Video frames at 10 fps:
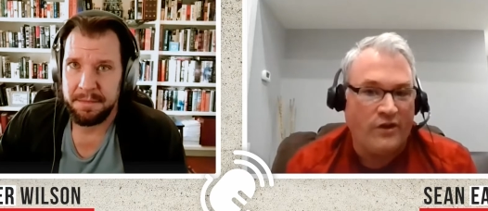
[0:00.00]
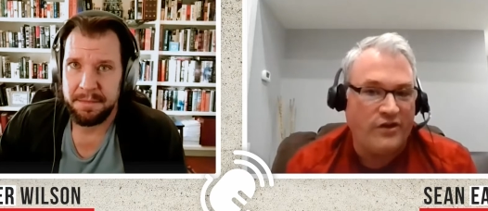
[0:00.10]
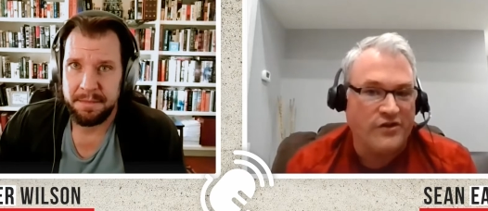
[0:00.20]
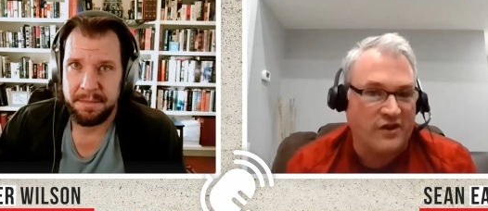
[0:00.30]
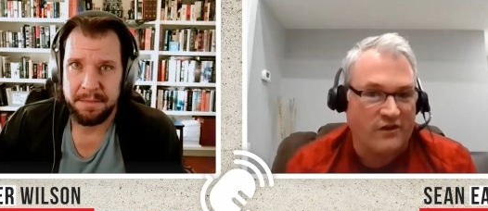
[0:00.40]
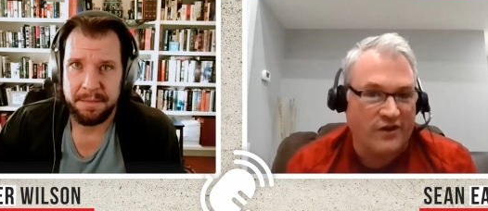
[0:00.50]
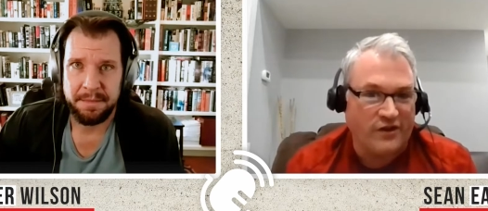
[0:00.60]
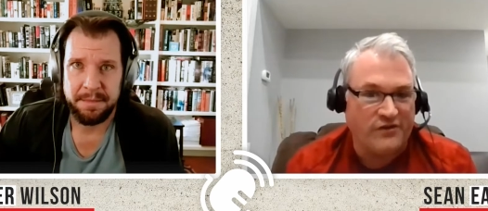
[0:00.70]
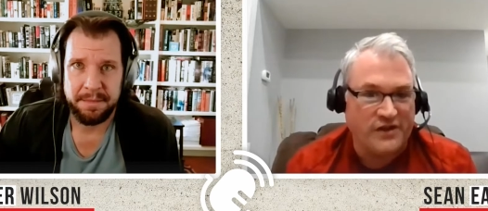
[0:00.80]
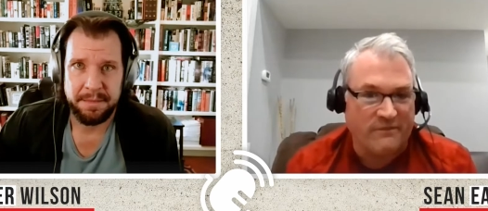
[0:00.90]
Speaker 1: when you
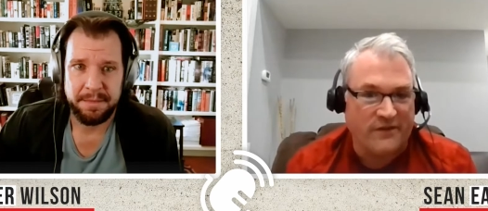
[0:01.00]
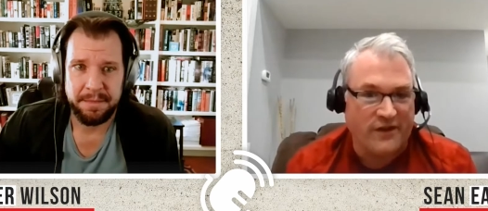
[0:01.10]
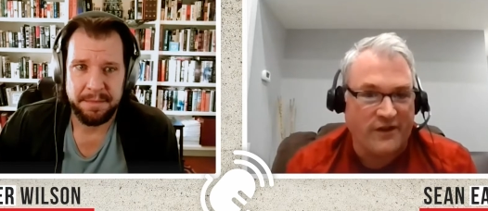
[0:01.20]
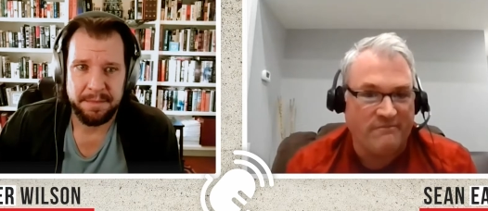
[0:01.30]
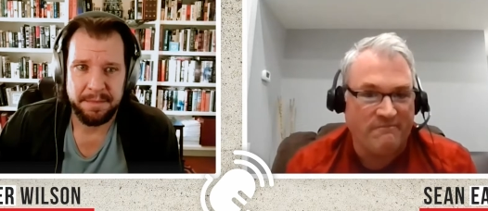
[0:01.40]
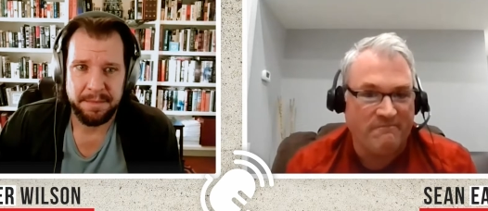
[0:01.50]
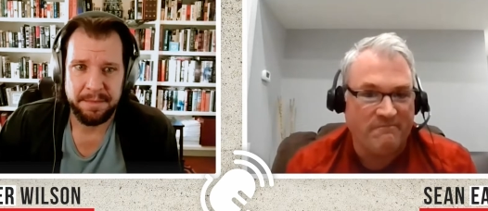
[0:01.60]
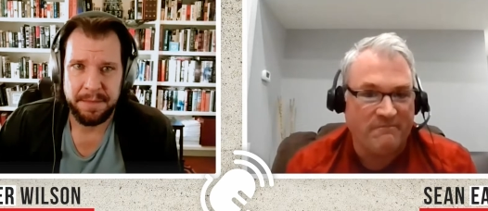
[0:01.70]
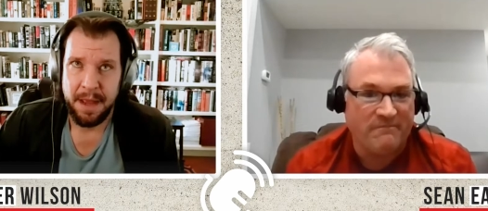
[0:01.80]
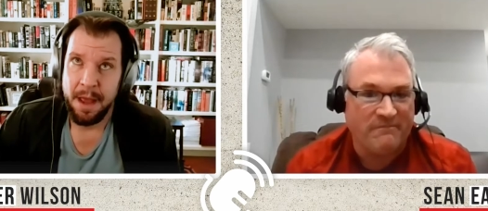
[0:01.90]
start to do something?
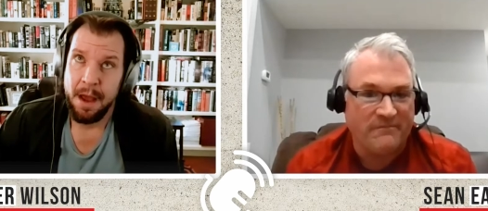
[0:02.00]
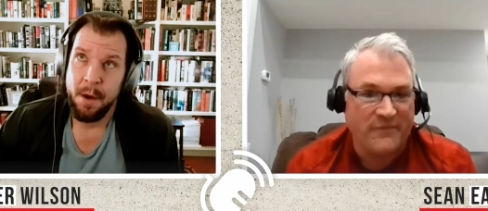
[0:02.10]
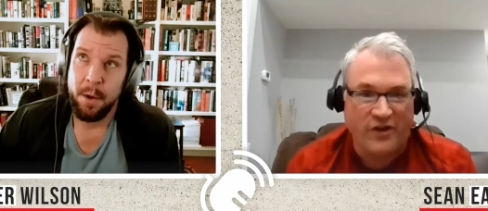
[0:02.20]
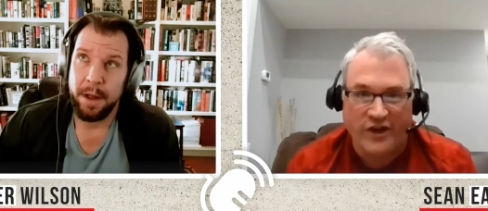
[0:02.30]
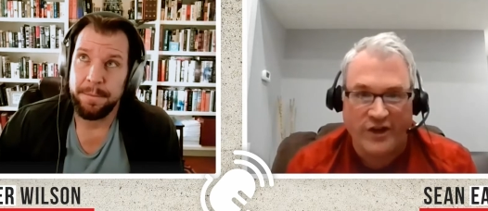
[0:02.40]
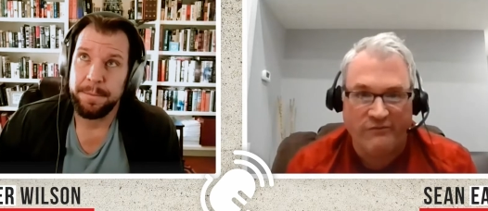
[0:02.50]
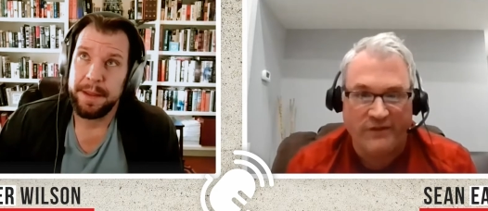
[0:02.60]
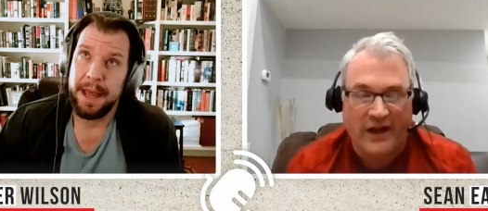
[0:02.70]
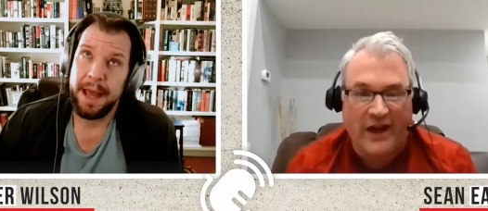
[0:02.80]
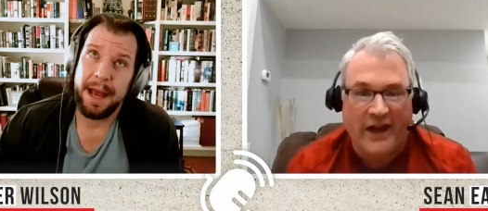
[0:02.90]
Speaker 2: Well, you know?
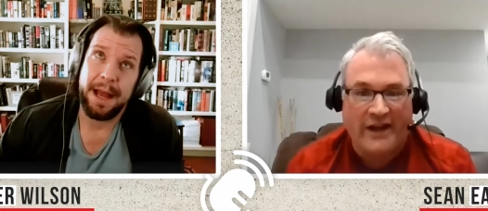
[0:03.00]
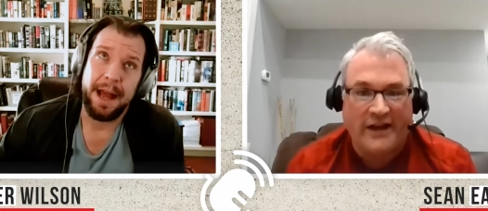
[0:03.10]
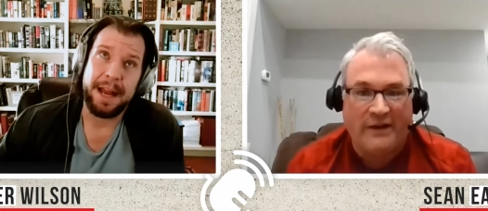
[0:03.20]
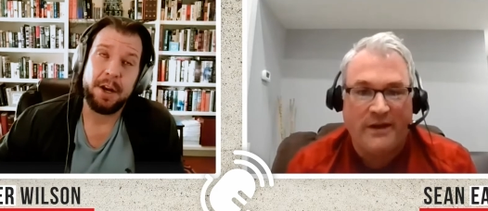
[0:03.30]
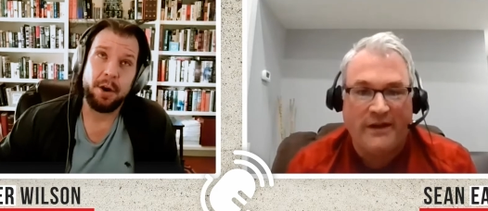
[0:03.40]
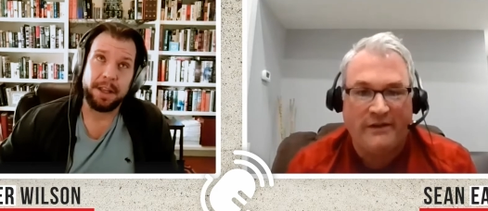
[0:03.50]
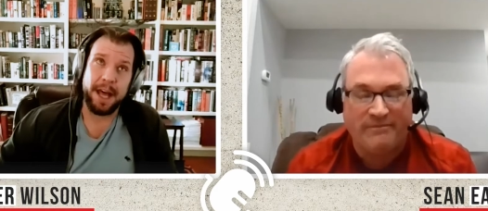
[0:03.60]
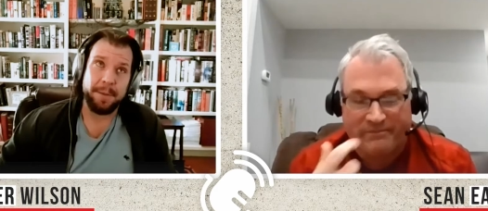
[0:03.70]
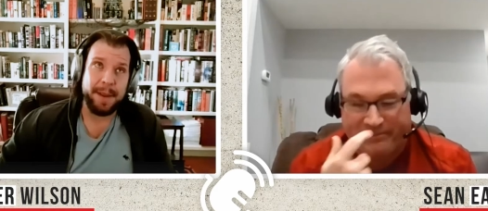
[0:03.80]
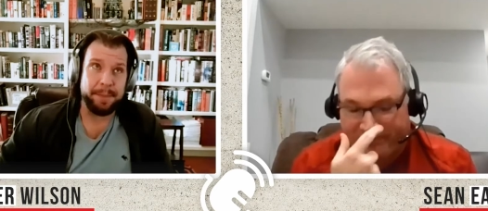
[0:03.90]
yeah, and, I know a
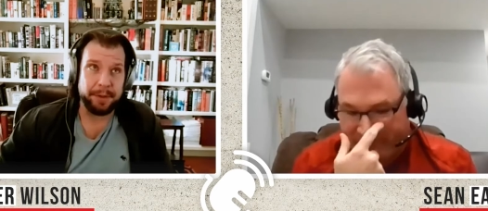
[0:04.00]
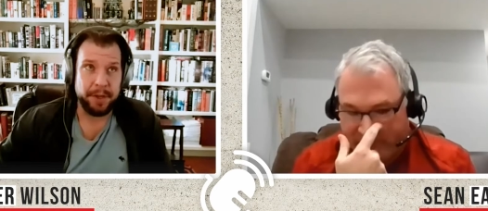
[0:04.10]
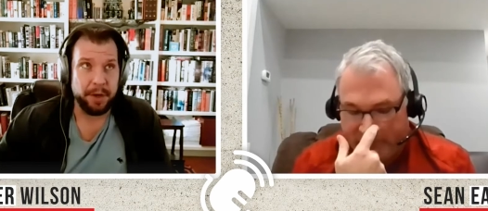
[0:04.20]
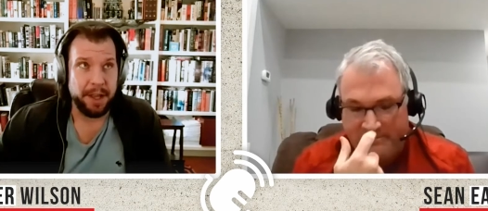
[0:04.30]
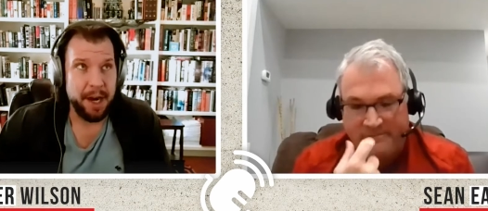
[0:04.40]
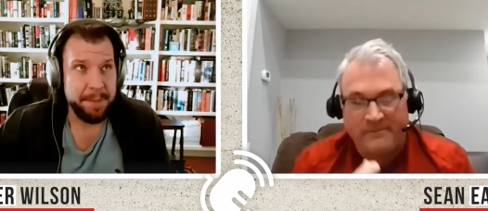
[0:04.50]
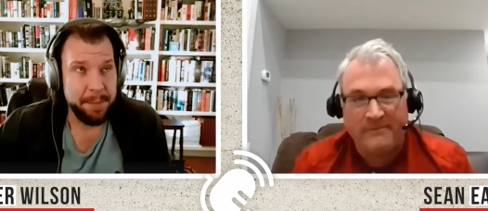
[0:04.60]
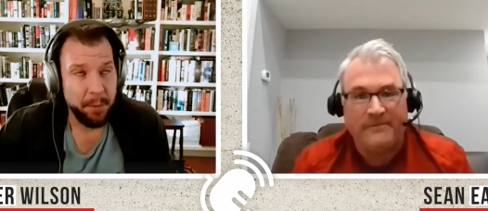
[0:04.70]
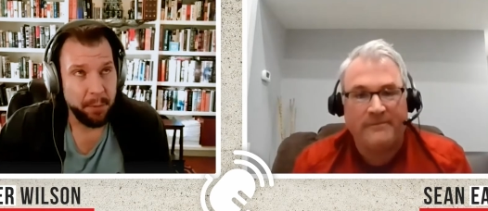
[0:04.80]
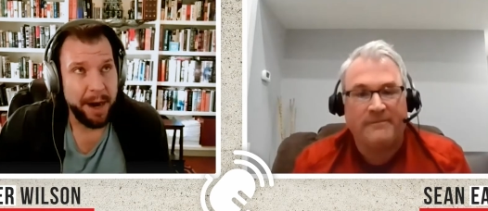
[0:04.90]
lot of people don't. A lot of
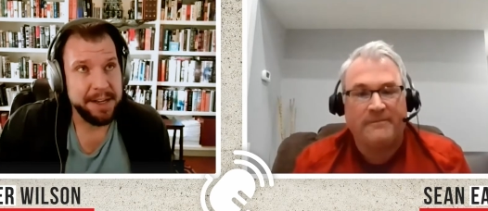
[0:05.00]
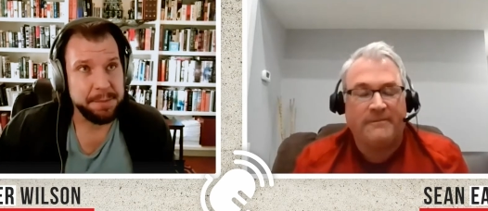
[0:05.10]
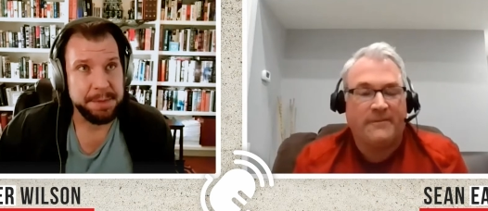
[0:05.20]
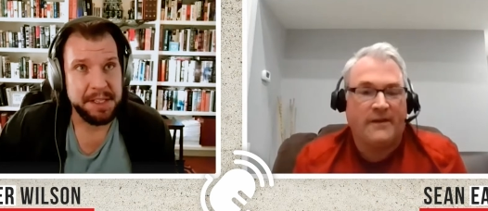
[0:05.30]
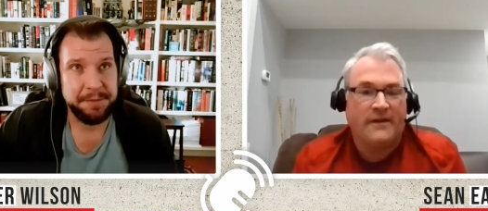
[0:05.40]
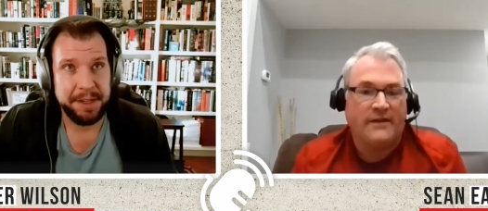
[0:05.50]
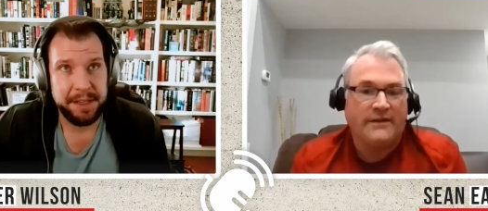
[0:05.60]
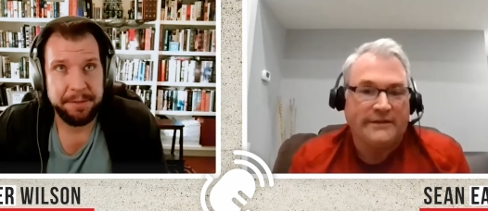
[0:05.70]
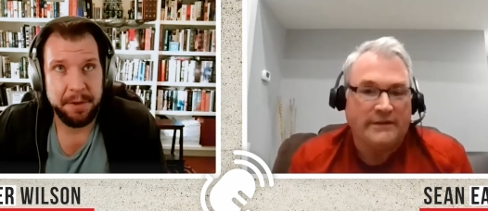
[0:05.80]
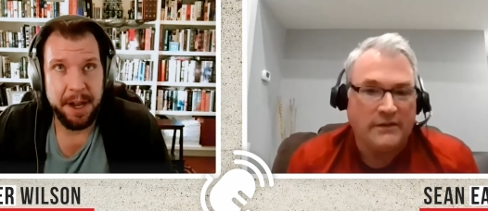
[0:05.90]
people write specifically
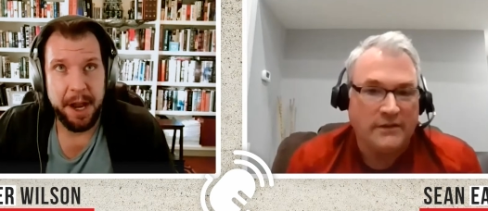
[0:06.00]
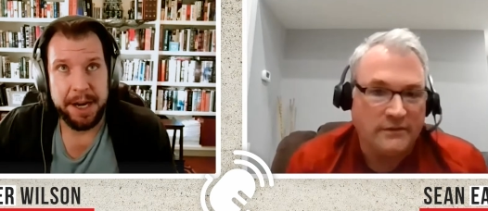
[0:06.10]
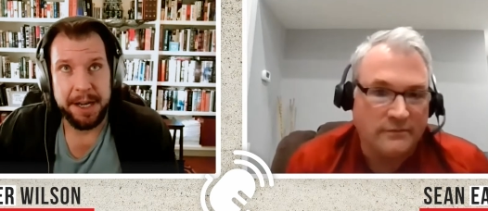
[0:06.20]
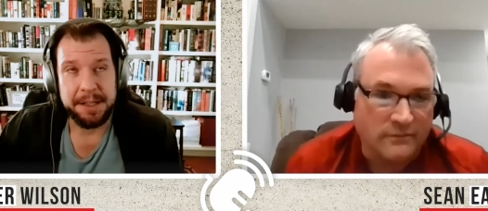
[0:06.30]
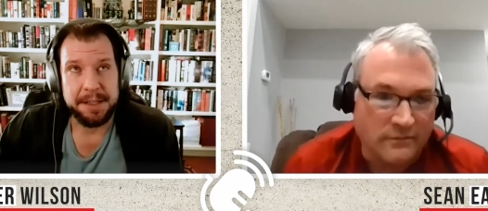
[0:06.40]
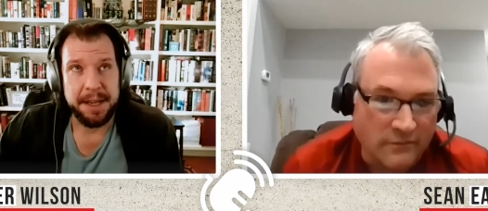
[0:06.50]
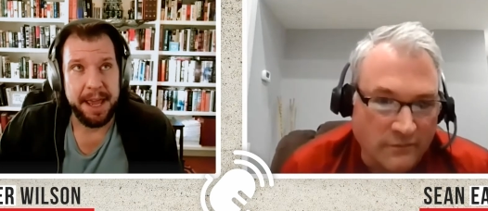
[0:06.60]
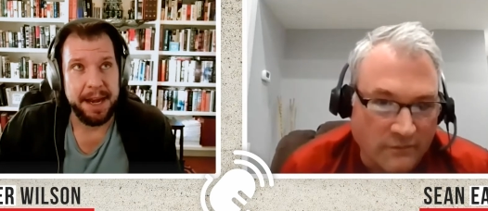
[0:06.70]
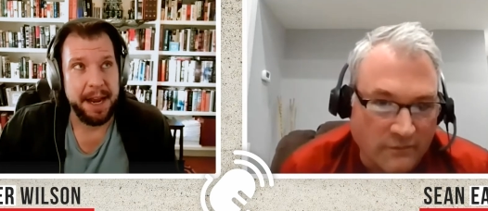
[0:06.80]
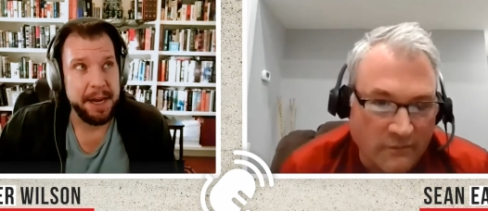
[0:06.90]
for an audience,
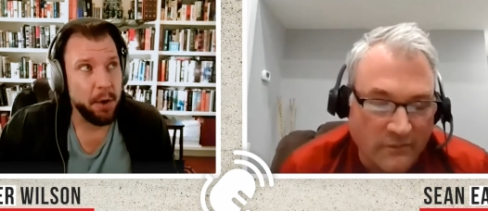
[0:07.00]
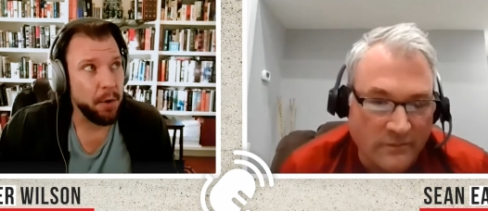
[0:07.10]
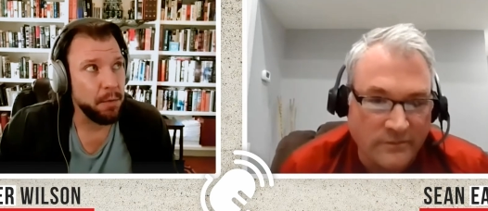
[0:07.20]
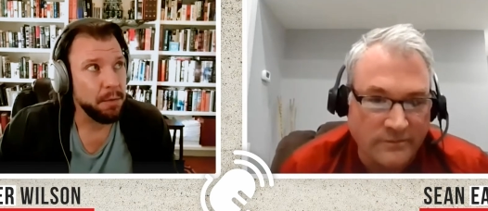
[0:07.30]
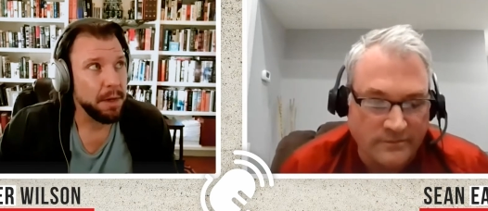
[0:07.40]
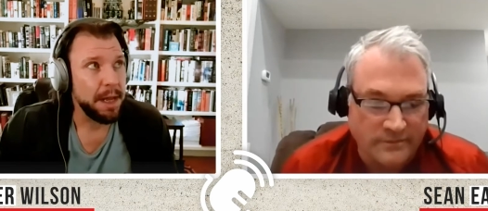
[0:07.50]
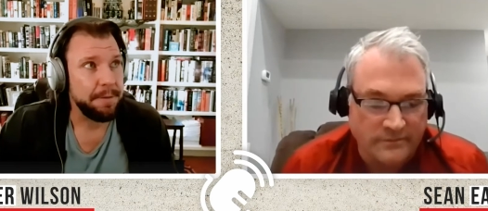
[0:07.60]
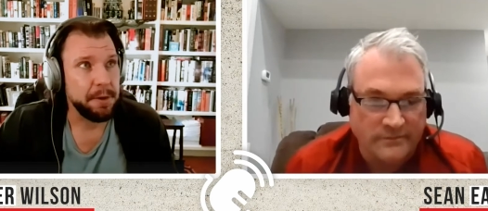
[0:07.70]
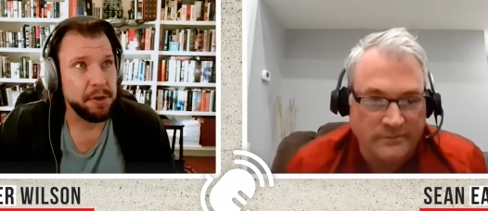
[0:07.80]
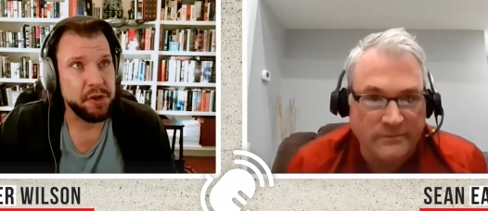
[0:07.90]
and I know if you're a